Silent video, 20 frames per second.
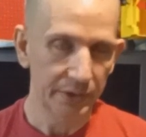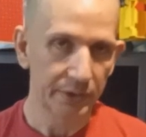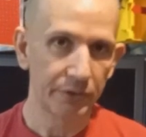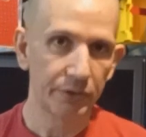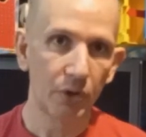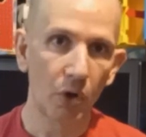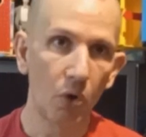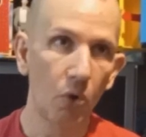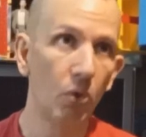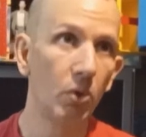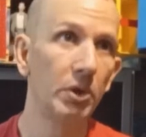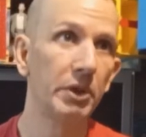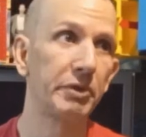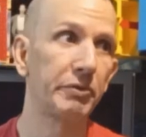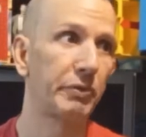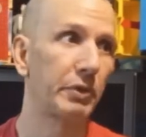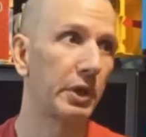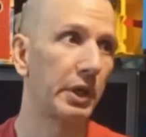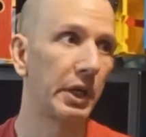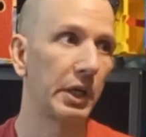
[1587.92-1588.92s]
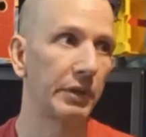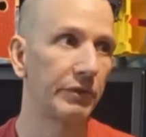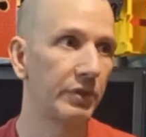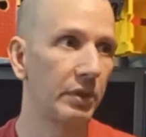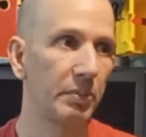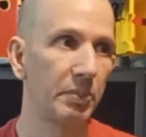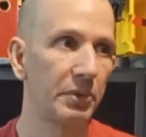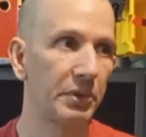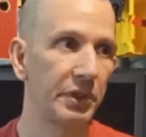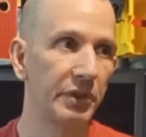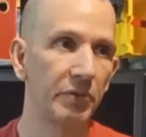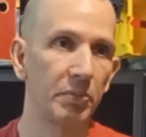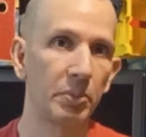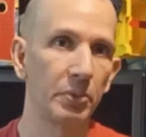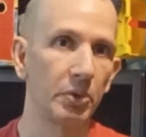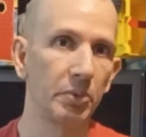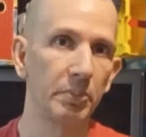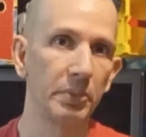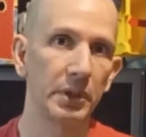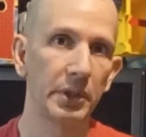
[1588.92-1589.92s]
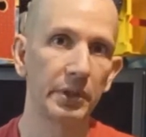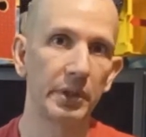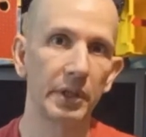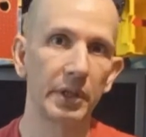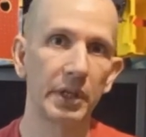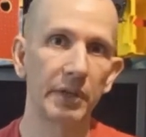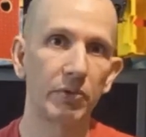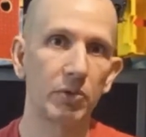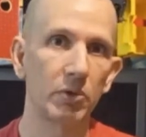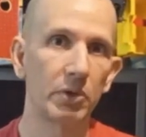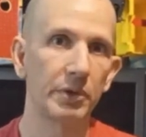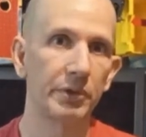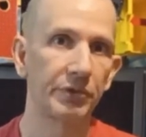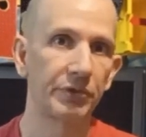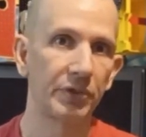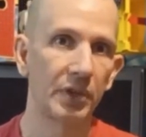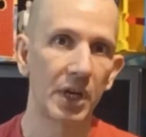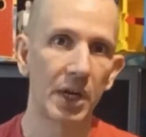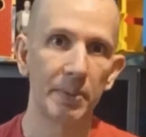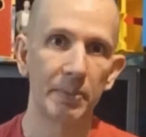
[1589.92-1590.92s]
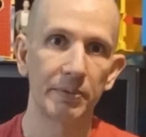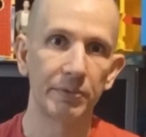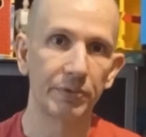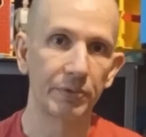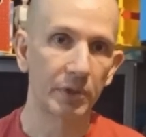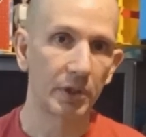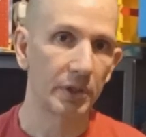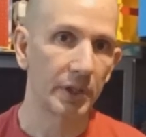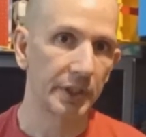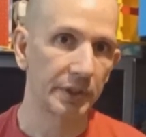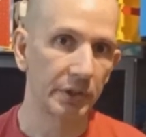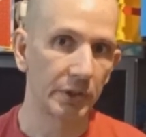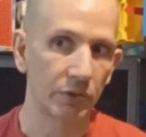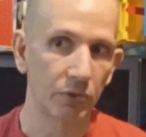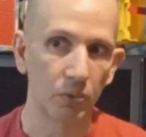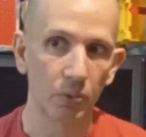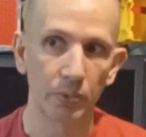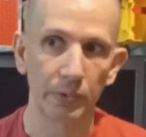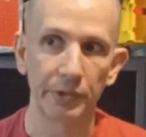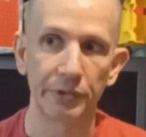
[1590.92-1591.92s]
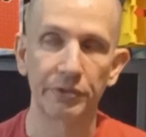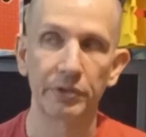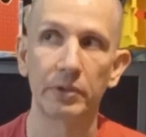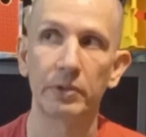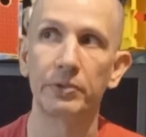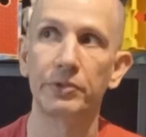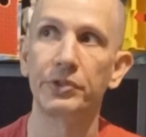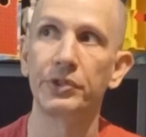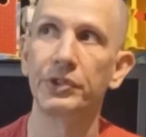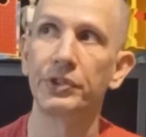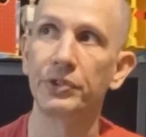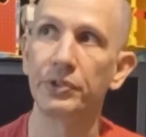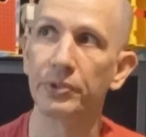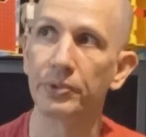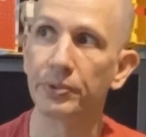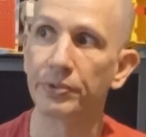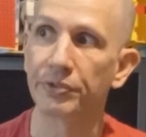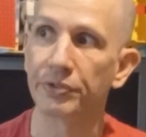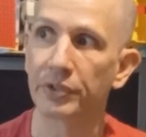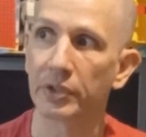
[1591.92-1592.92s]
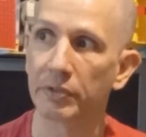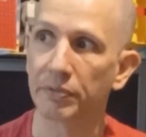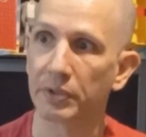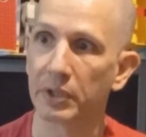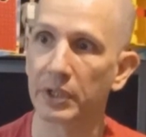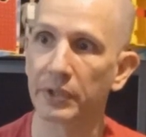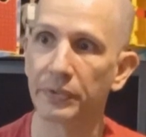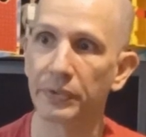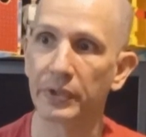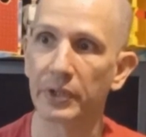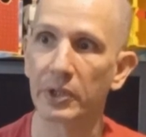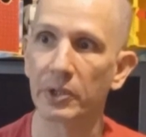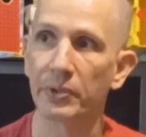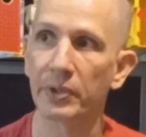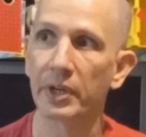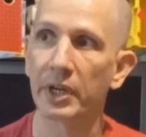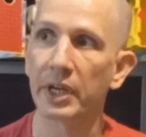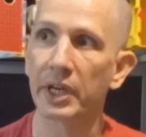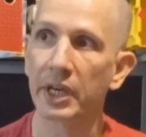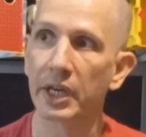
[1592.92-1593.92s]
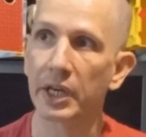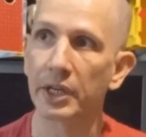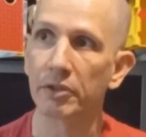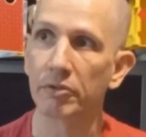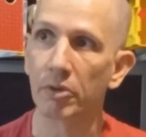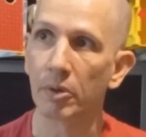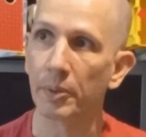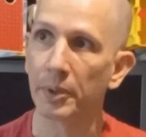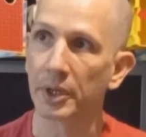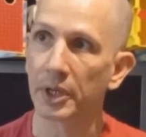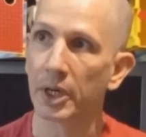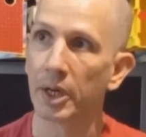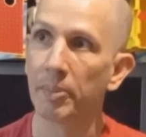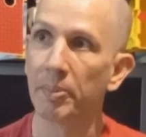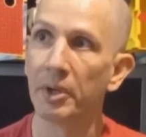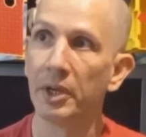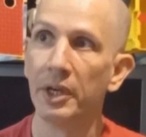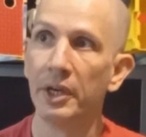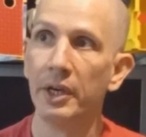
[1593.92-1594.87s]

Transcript: totally forgot. It's unbelievable to me that after all this time of collecting toys, that there's still stuff out there that I had growing up